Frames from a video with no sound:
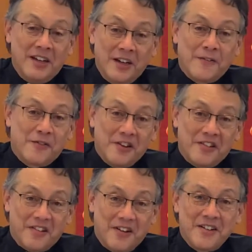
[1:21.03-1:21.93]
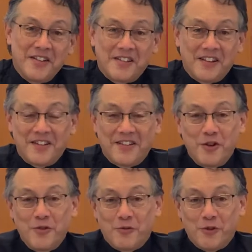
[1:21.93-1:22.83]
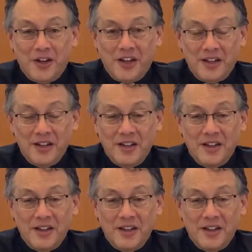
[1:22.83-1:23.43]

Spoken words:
"If the Son sets you free,